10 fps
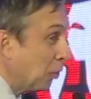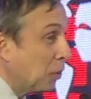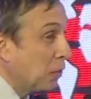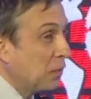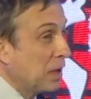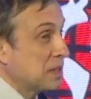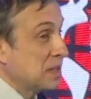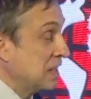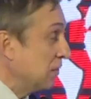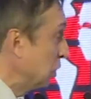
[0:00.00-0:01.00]
all of us
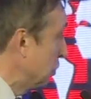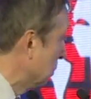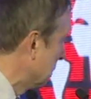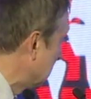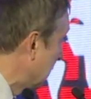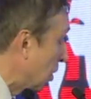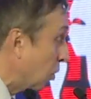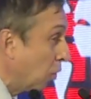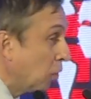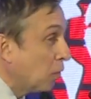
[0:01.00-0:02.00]
individuals,
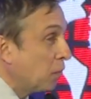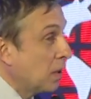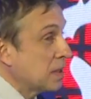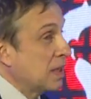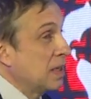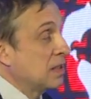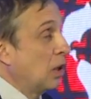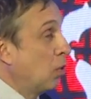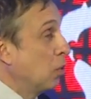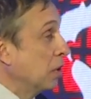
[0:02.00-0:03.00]
all of us has our
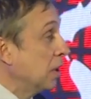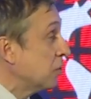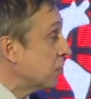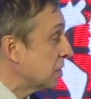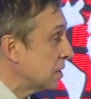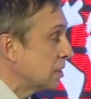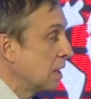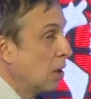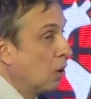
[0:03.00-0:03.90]
own interests,